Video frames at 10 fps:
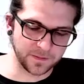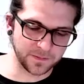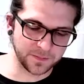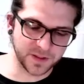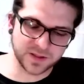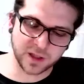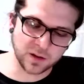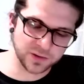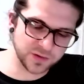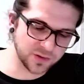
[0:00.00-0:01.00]
but to
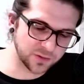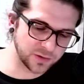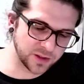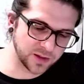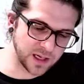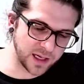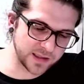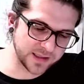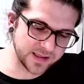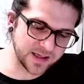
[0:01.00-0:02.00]
also
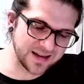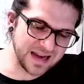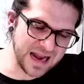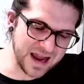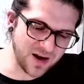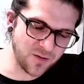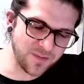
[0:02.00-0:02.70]
realize that now